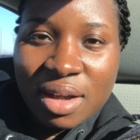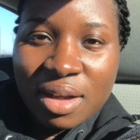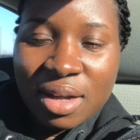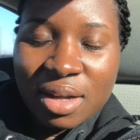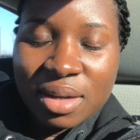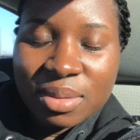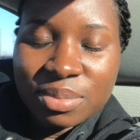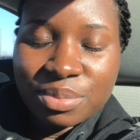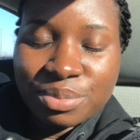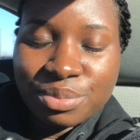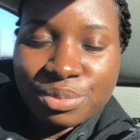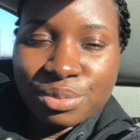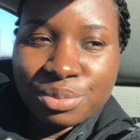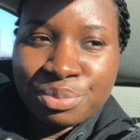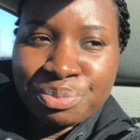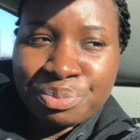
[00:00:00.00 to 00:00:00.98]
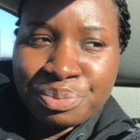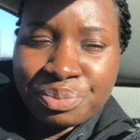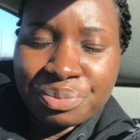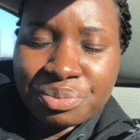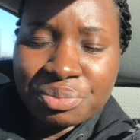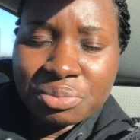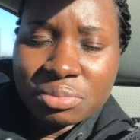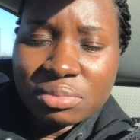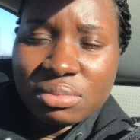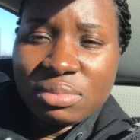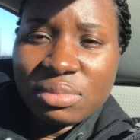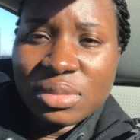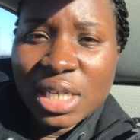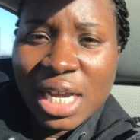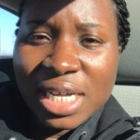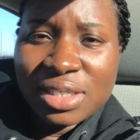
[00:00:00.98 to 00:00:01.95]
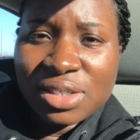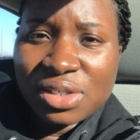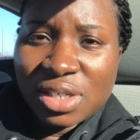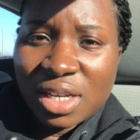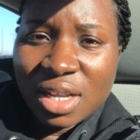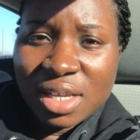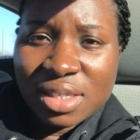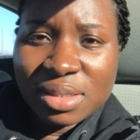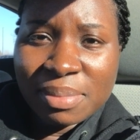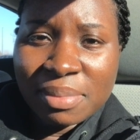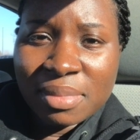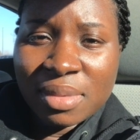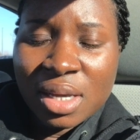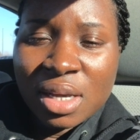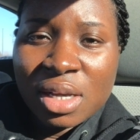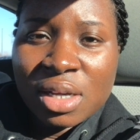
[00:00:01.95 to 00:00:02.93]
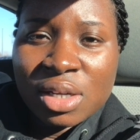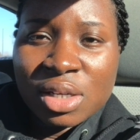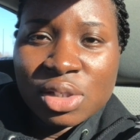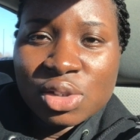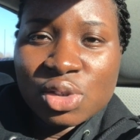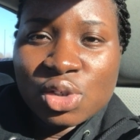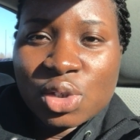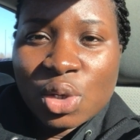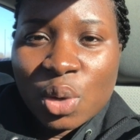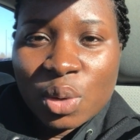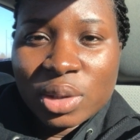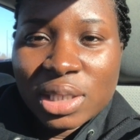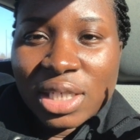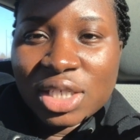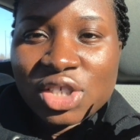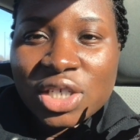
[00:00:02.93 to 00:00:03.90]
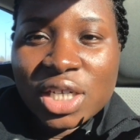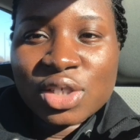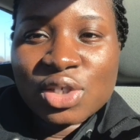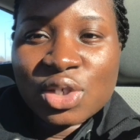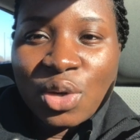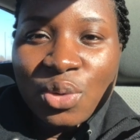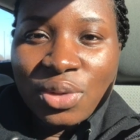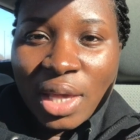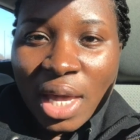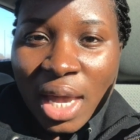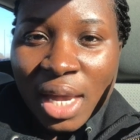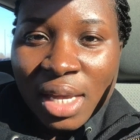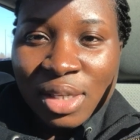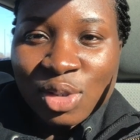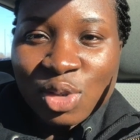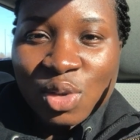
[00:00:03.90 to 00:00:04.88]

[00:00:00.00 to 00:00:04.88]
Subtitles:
I just need to get some two things.